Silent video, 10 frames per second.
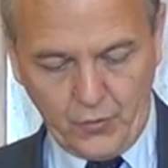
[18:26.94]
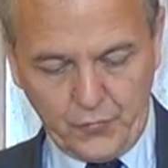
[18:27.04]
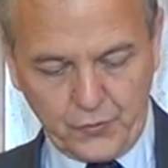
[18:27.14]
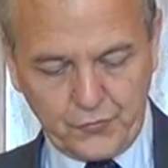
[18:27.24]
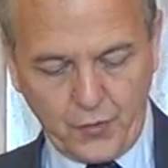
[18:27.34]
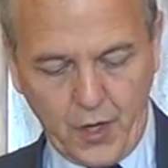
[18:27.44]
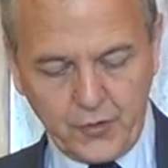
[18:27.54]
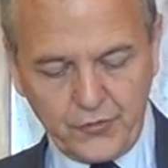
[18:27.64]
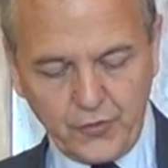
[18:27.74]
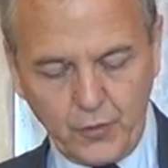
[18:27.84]
For
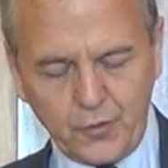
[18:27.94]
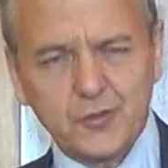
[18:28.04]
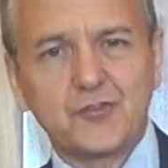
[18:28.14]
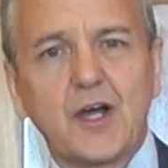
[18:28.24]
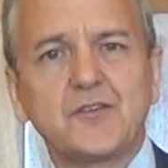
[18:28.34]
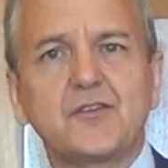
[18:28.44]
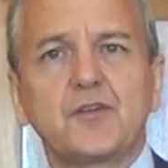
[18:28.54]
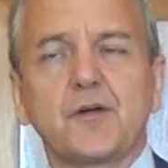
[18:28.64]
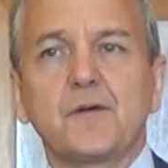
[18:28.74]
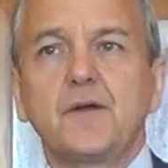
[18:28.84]
strong is the Lord who judges
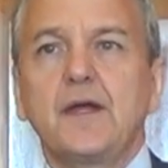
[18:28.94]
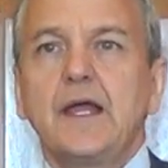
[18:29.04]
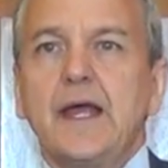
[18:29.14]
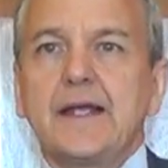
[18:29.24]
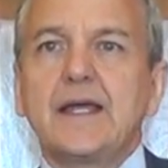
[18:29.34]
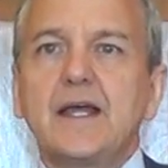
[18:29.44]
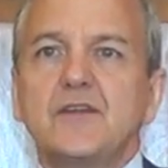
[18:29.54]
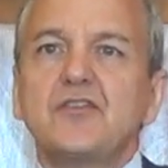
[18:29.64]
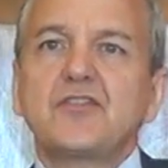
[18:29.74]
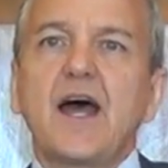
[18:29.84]
her. Again,
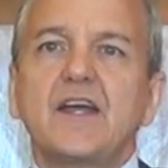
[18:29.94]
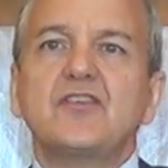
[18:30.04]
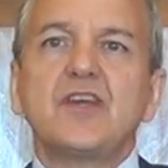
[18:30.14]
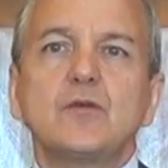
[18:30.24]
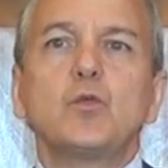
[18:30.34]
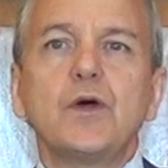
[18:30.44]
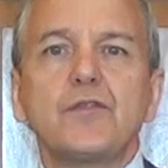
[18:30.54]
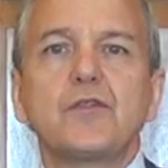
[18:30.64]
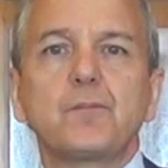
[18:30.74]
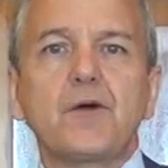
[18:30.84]
this ties in
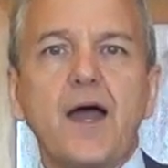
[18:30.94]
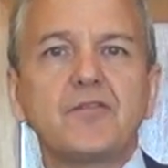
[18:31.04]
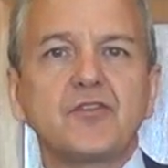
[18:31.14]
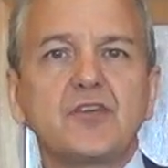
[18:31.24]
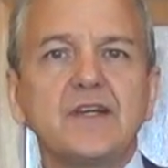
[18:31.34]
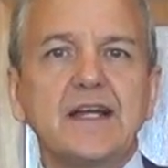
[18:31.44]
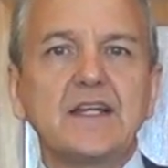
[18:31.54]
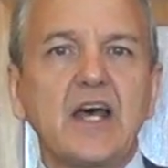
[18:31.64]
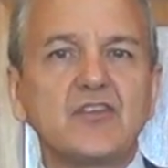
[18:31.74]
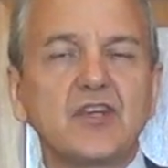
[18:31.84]
with the prophecy in
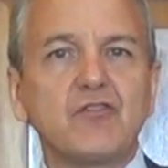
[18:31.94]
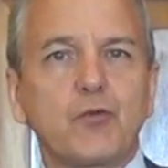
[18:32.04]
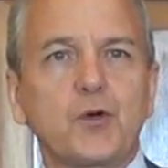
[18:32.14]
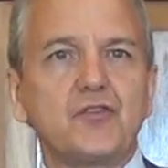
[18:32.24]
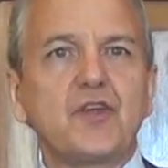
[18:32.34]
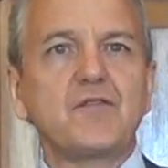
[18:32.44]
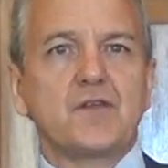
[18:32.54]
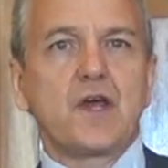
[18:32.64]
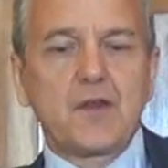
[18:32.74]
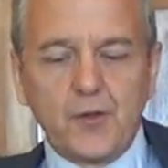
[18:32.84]
Isaiah
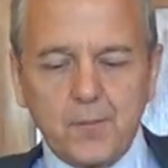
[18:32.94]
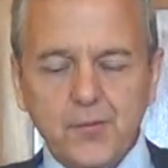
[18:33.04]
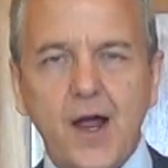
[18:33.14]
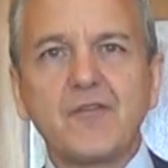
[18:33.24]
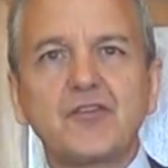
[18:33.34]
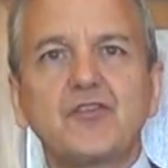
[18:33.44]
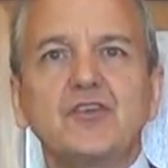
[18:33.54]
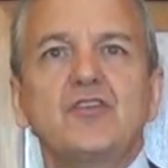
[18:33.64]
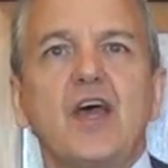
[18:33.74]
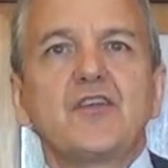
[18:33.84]
47. There are
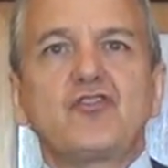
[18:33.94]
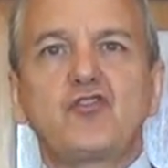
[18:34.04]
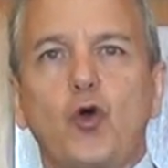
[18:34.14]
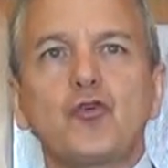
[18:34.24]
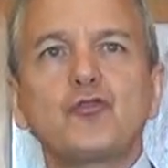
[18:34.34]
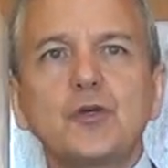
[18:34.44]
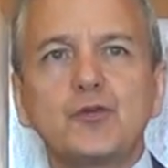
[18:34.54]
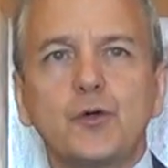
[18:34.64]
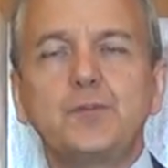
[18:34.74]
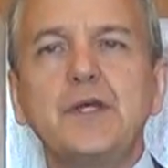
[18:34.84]
prophecies that
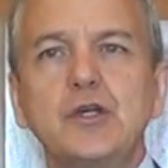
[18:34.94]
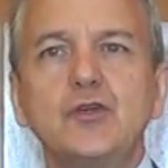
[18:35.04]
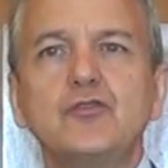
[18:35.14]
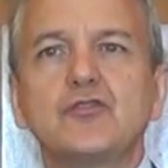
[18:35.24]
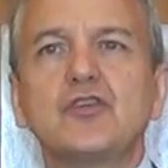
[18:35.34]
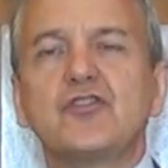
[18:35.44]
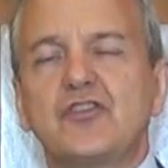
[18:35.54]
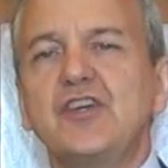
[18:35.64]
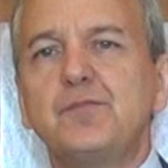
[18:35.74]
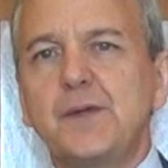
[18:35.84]
sorceries would be used to
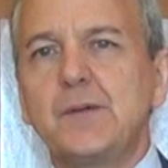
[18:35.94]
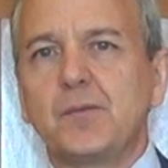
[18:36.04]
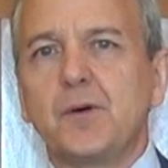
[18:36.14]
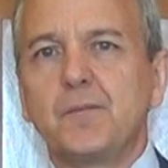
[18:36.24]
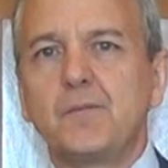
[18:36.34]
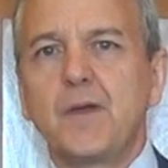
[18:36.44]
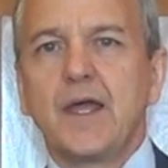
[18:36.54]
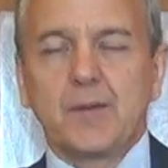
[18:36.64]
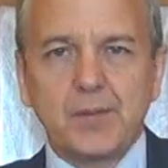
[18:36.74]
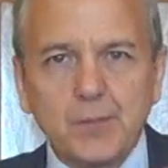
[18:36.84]
deceive people,
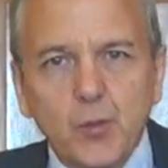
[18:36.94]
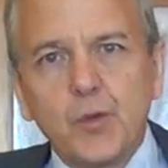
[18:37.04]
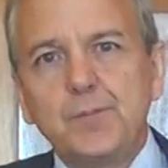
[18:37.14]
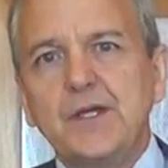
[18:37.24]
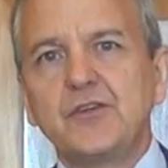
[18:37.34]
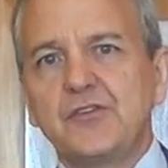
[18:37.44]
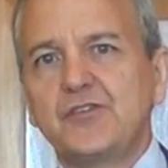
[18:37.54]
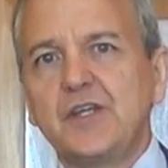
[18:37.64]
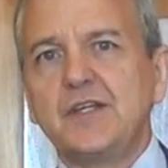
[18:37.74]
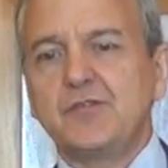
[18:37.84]
and people would be
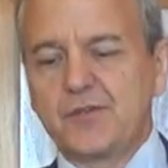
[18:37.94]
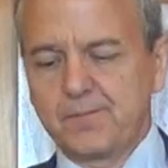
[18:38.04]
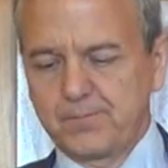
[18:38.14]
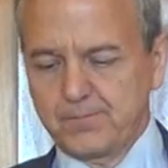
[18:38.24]
deceived.